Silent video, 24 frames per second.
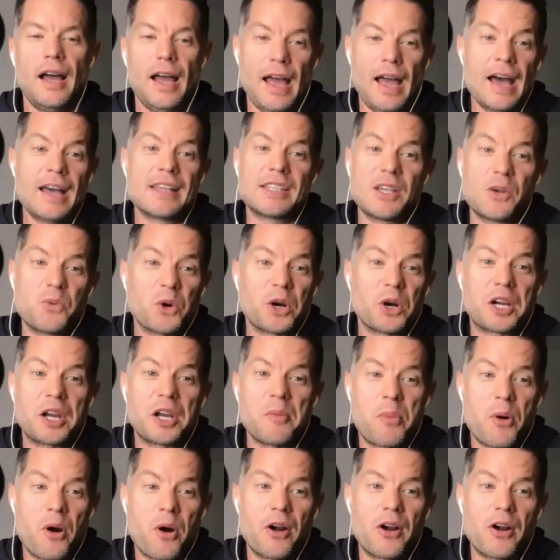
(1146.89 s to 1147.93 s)
as a
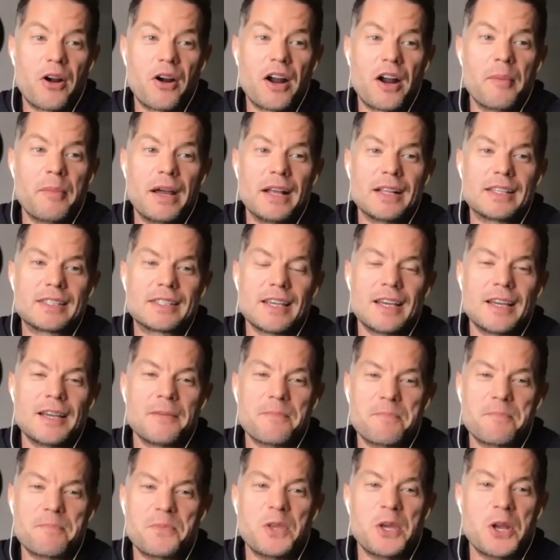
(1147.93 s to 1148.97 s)
working partner, I might
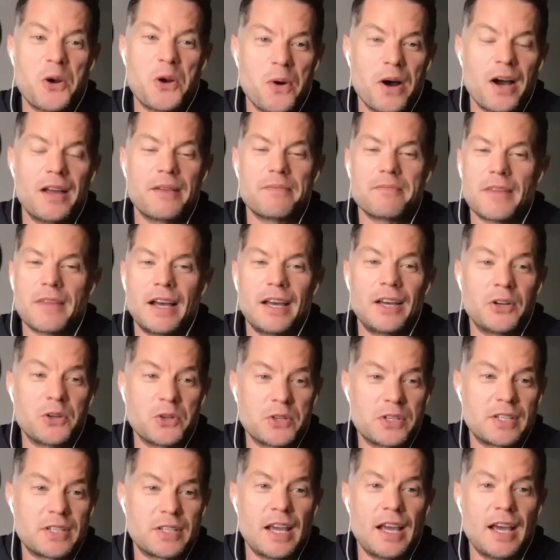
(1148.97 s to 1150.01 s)
say, you know what? I
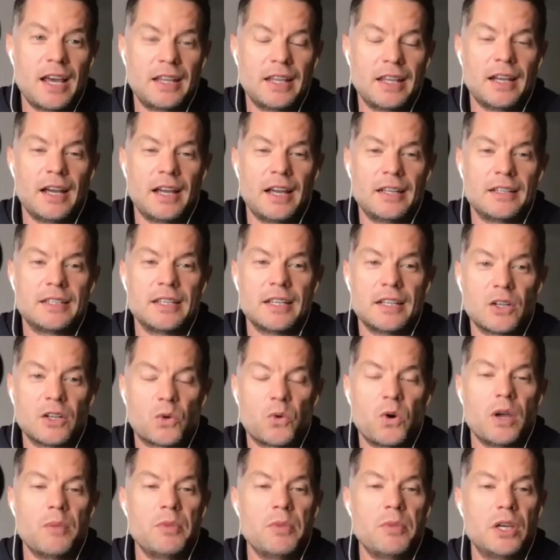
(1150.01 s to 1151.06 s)
understand that I didn't
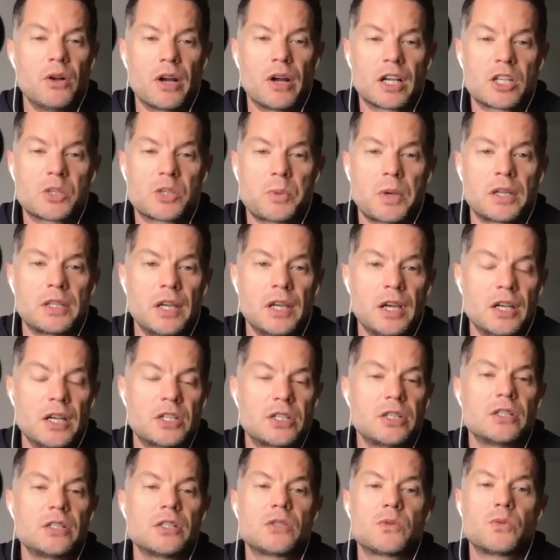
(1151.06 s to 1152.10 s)
quite meet your
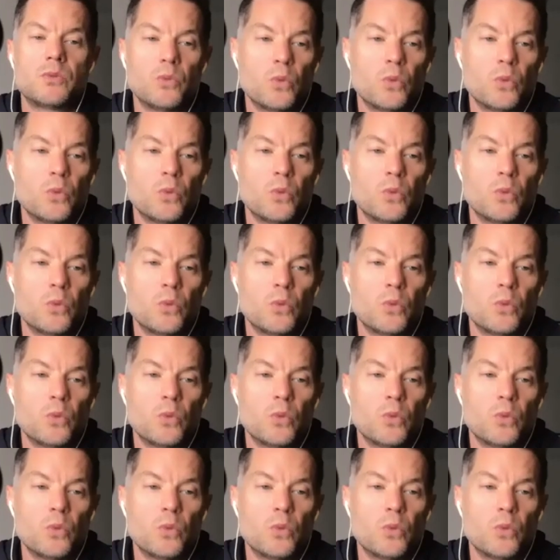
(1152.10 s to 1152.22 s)
expectations.